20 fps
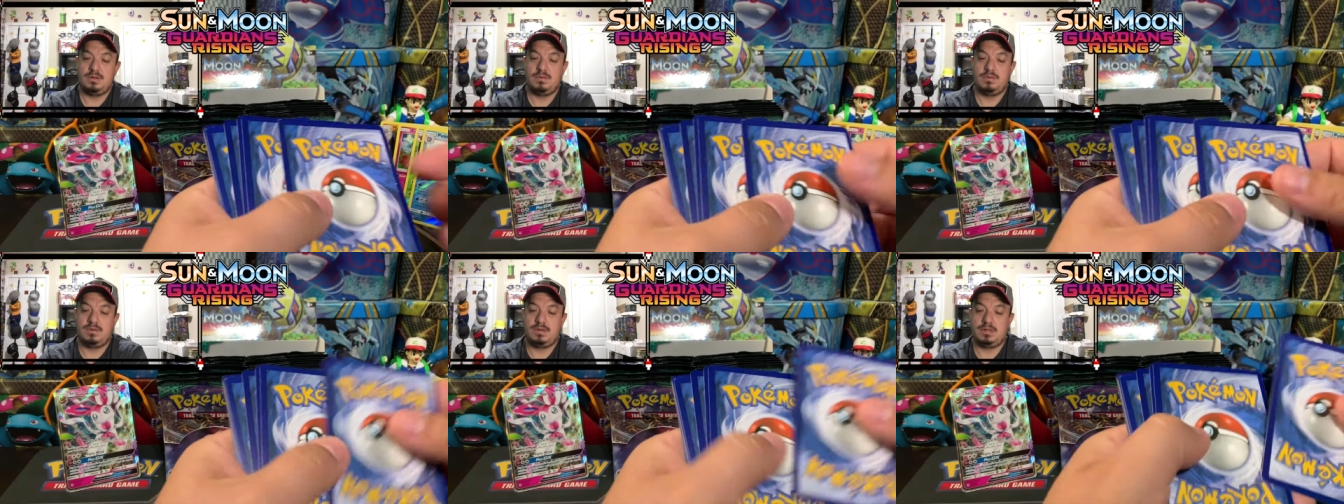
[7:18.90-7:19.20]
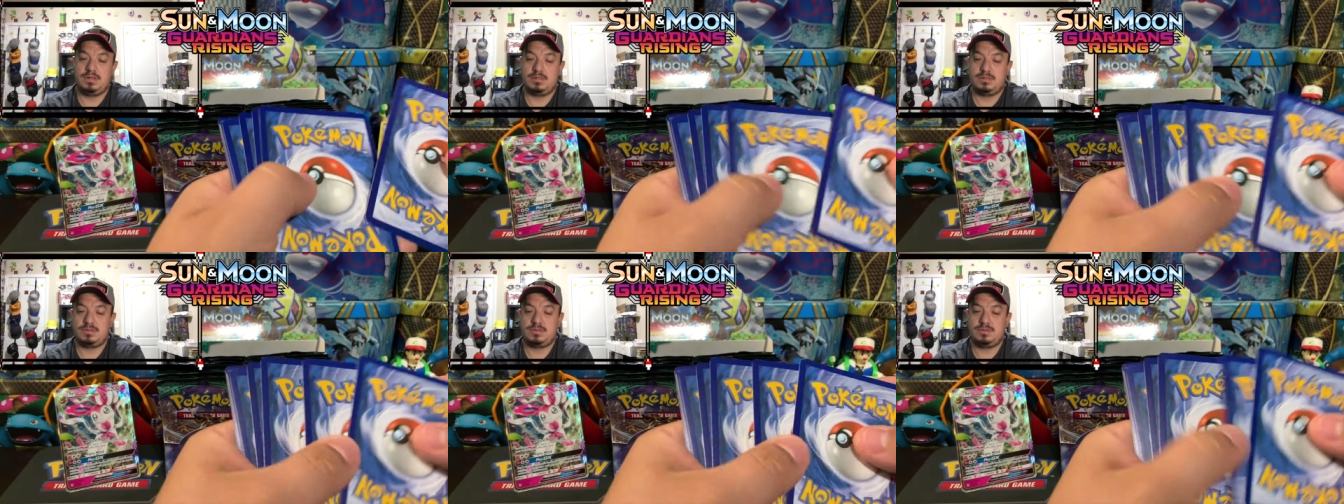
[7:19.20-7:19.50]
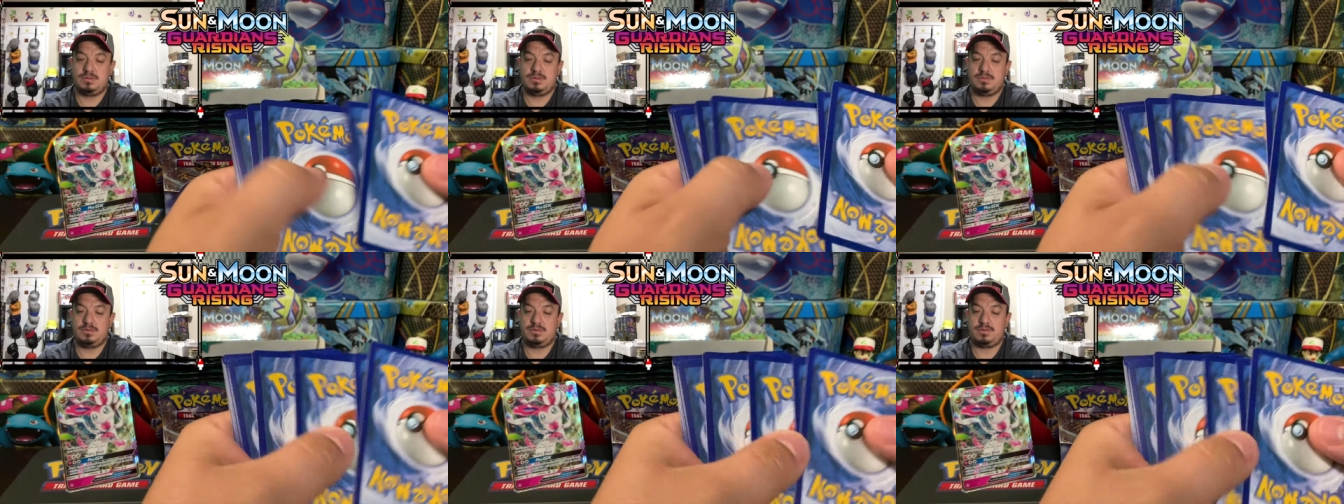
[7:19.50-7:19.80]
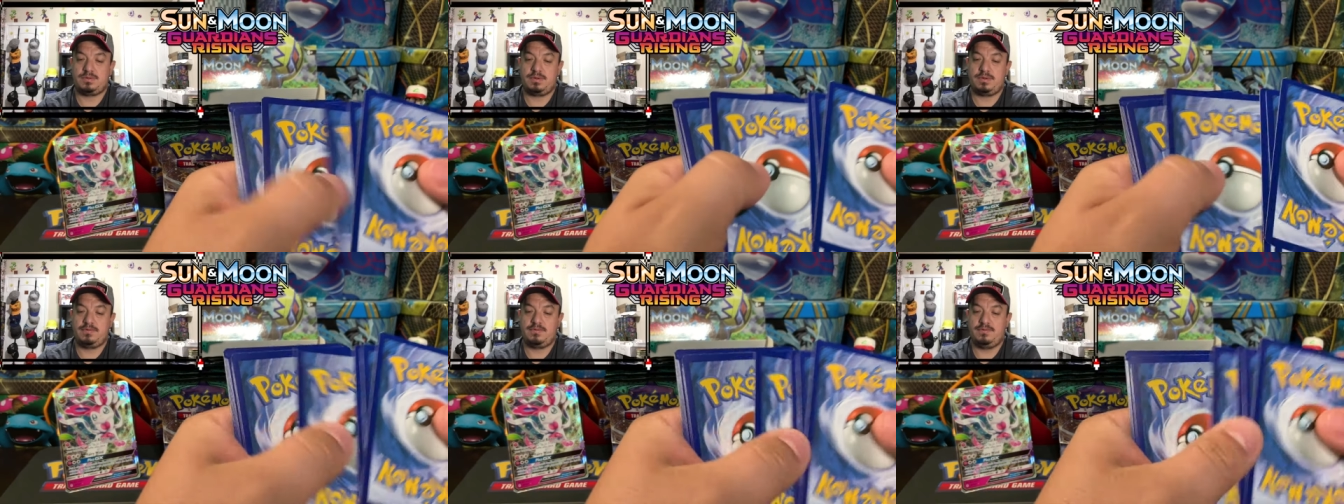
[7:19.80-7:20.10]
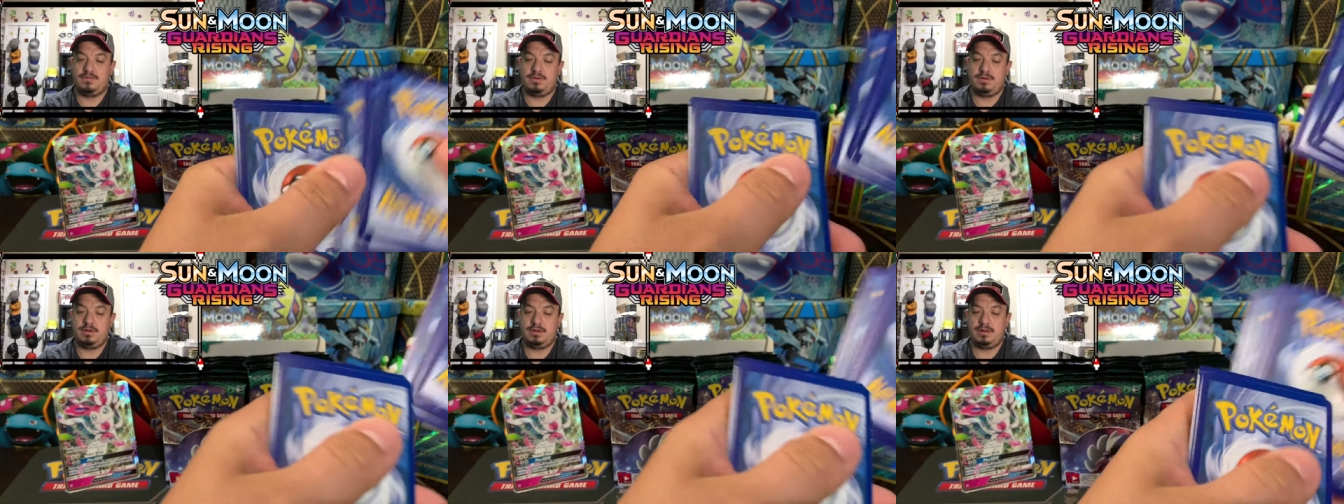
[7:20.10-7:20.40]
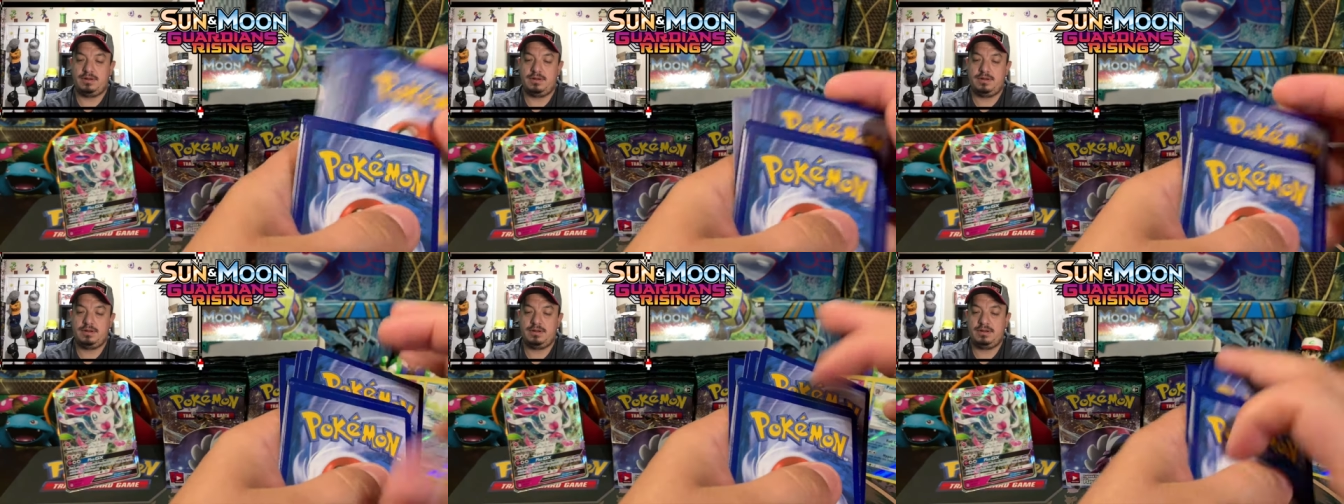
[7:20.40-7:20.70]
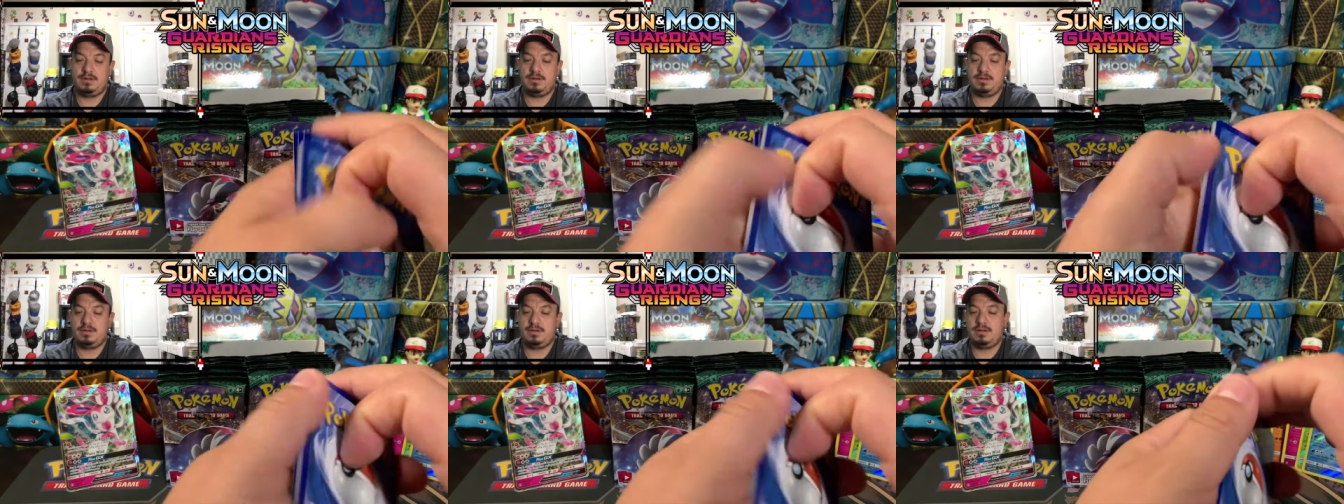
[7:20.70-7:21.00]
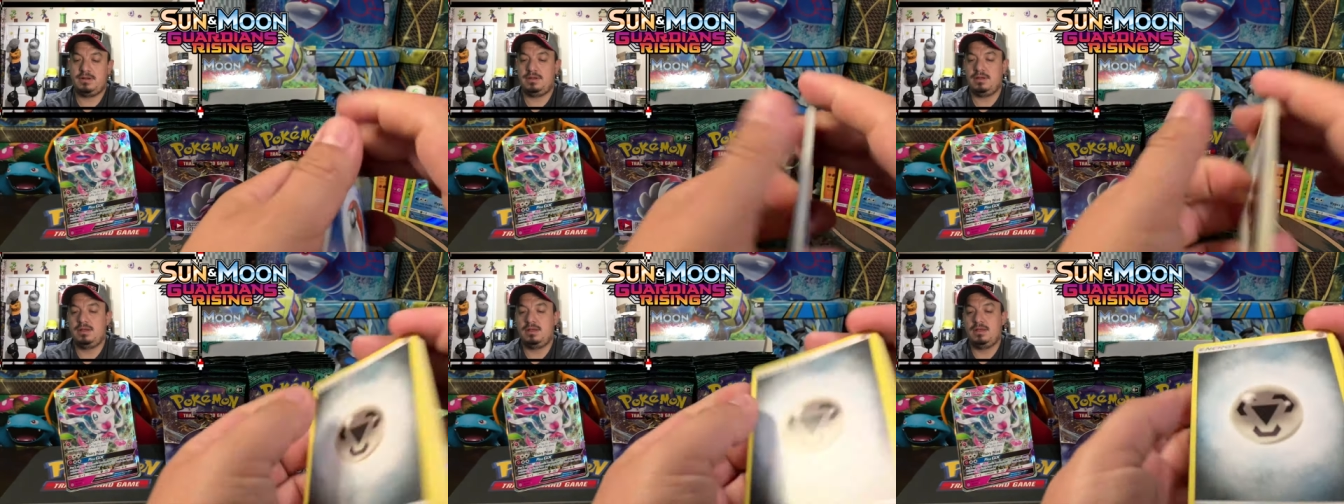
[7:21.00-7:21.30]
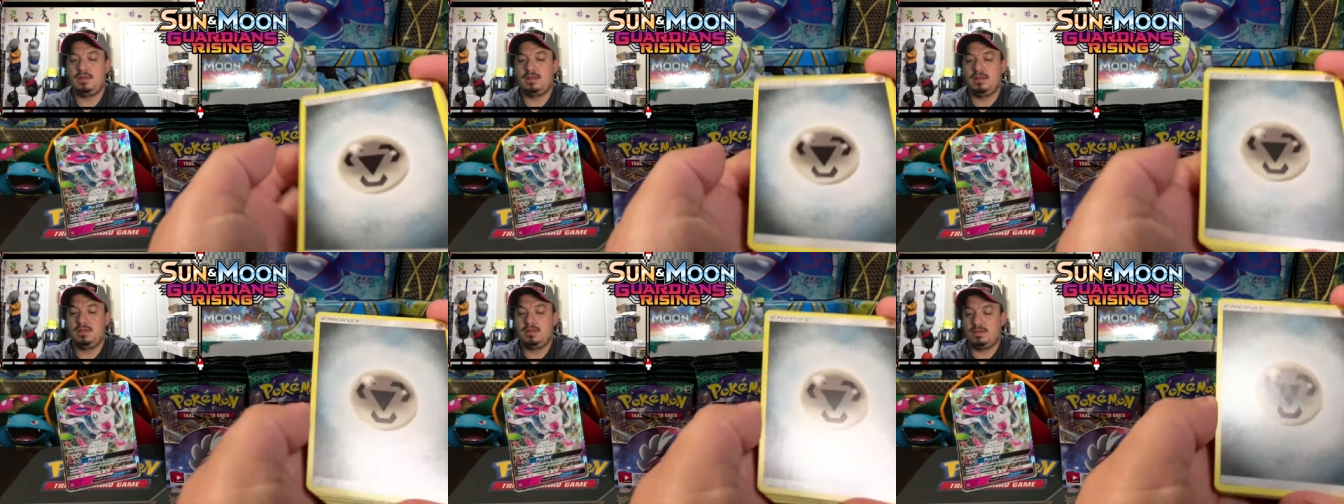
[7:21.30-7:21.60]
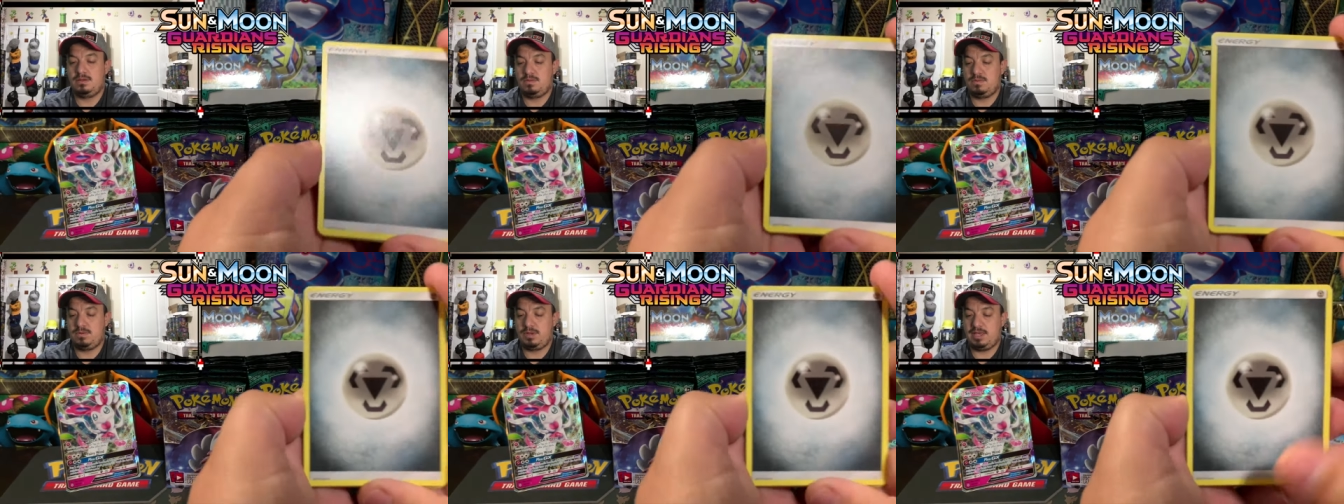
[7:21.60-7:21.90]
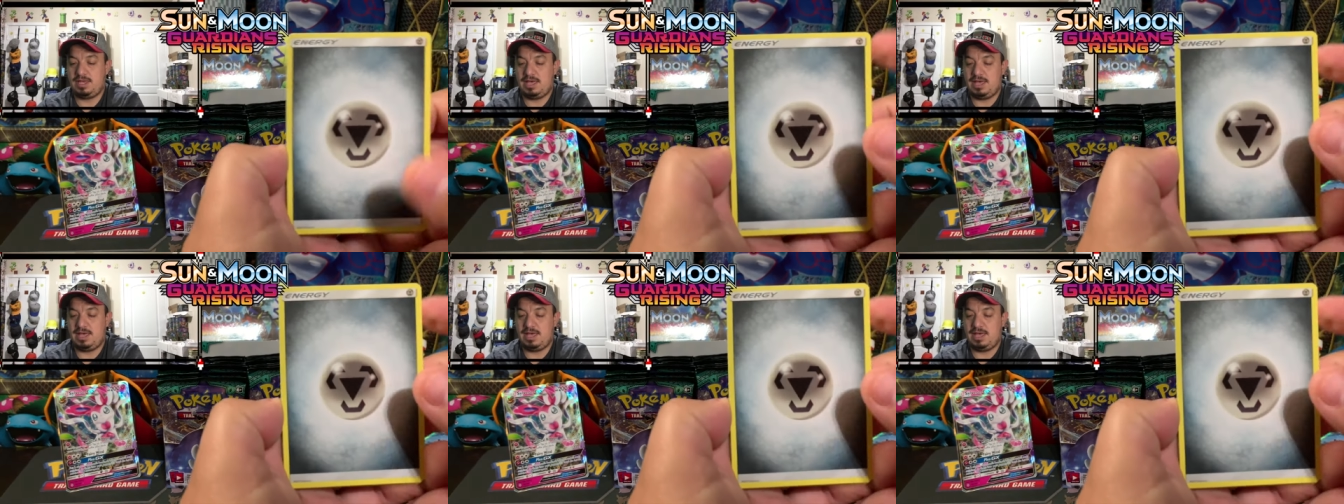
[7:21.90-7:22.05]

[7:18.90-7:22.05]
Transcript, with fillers: One, two, three, four. We